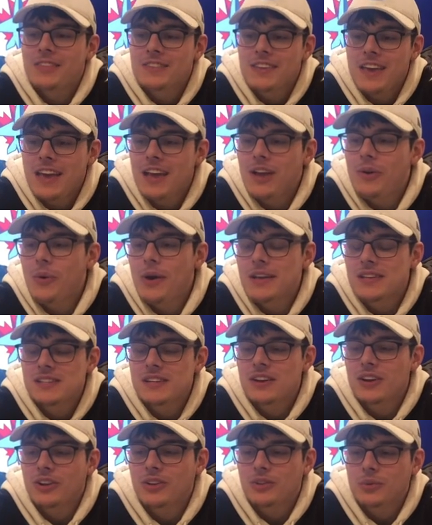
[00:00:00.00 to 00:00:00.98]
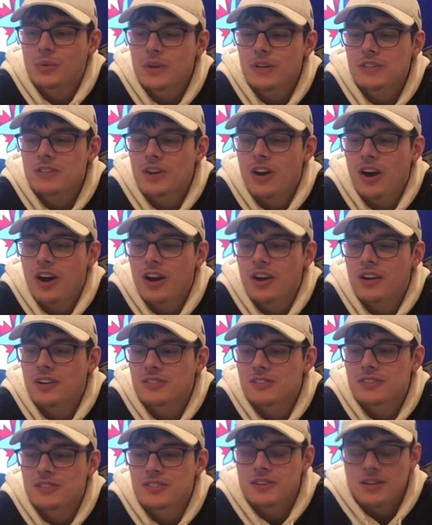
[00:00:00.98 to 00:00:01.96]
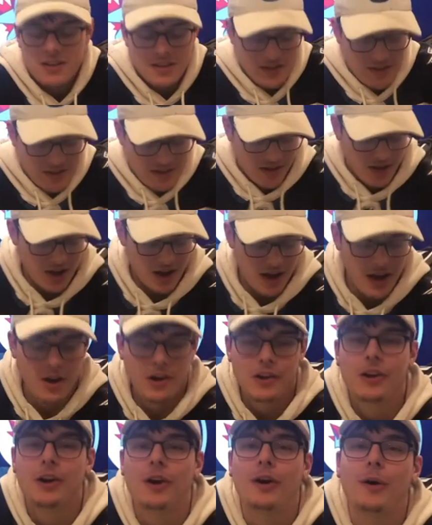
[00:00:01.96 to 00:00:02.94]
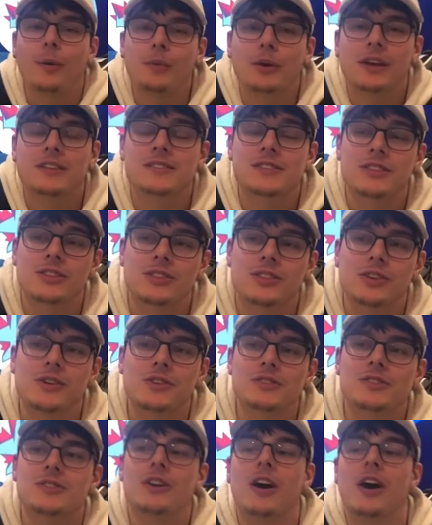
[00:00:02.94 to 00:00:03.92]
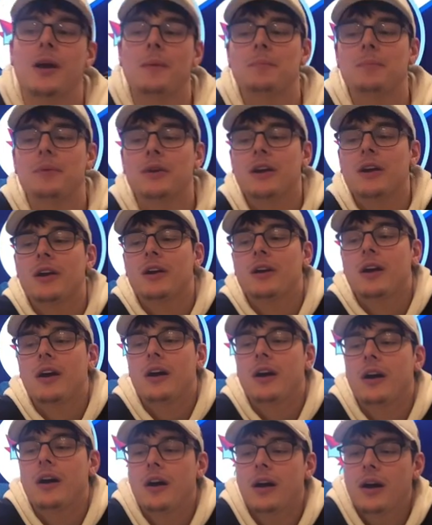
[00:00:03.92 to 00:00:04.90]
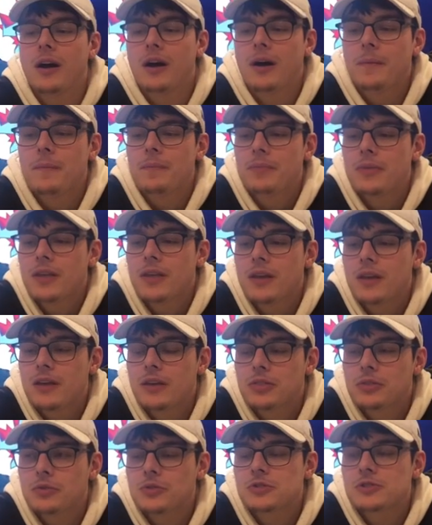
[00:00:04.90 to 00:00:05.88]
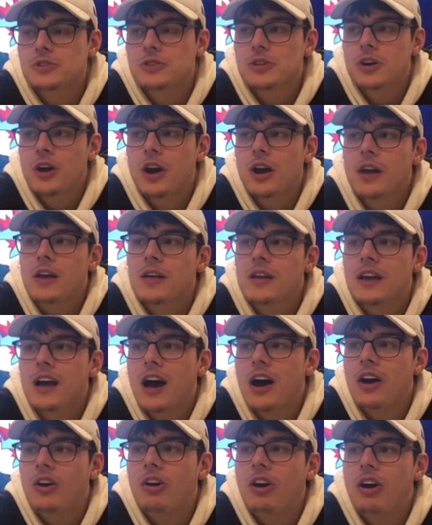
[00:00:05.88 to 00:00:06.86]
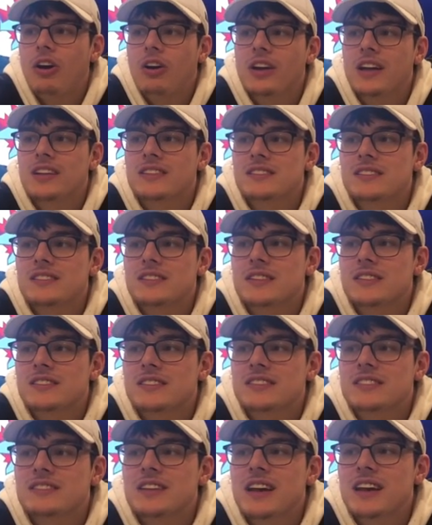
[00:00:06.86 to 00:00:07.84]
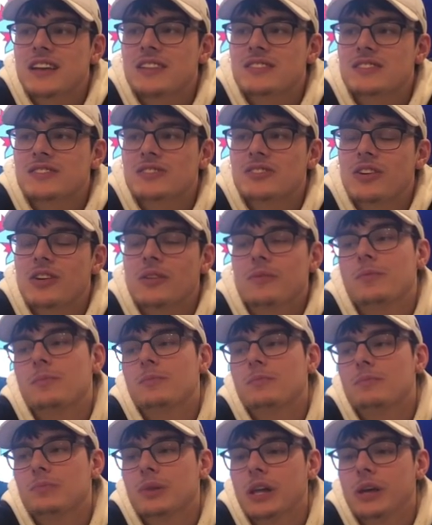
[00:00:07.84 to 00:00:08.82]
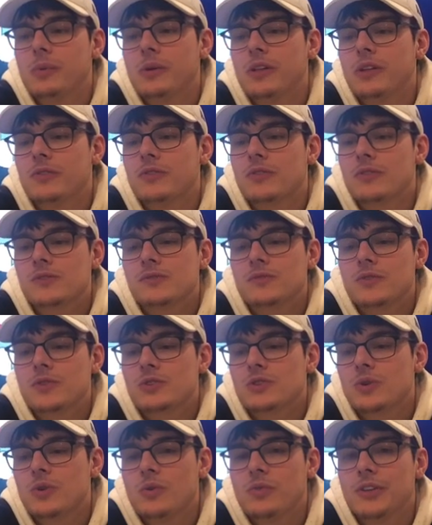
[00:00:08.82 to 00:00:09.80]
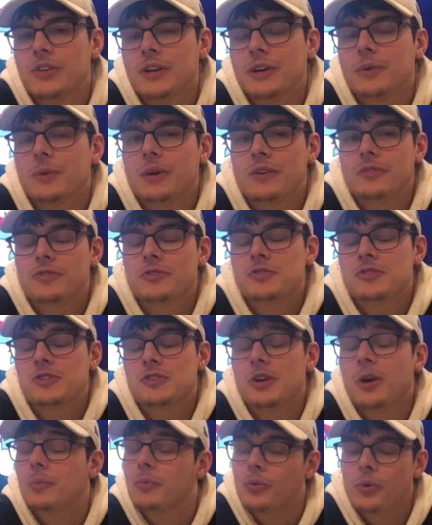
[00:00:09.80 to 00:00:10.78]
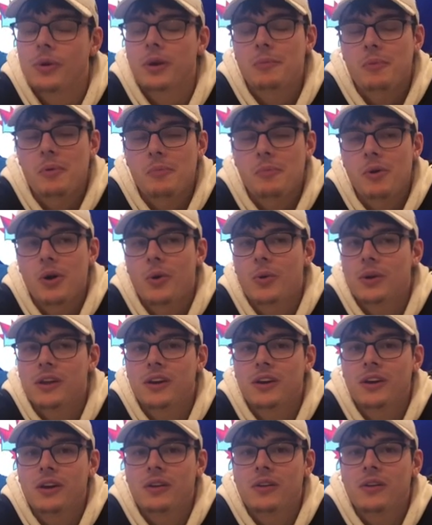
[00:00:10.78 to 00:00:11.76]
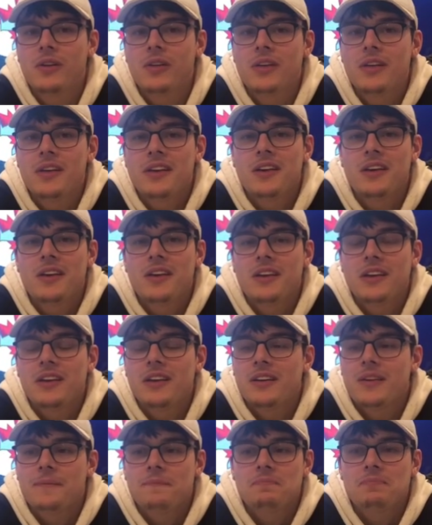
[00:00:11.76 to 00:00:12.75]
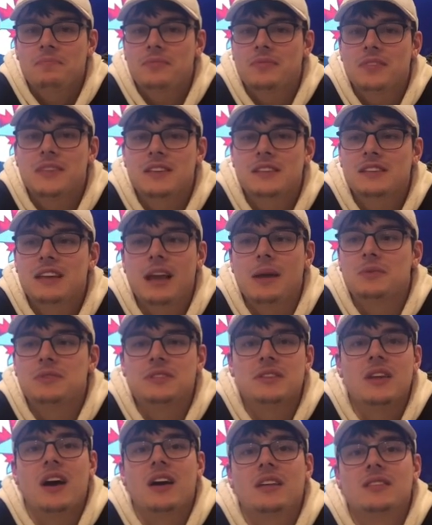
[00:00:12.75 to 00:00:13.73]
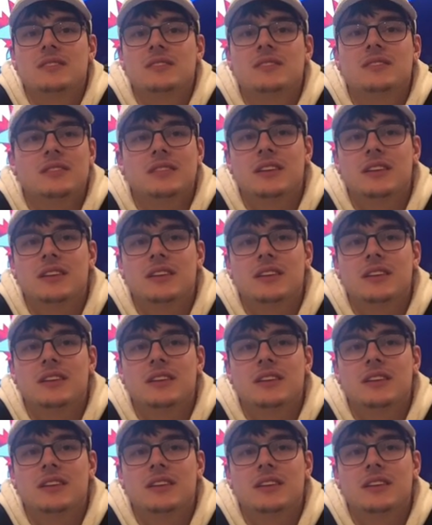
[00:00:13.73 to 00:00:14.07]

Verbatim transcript: Takeaways here, three stars. Uh, Eric Comrie gets the third star. Pierre... Uh, Third star. Kyle Connor gets second star. Blake Wheeler for his first goal of the year will get first star. I'm throwing him a bone here. This game was nuts.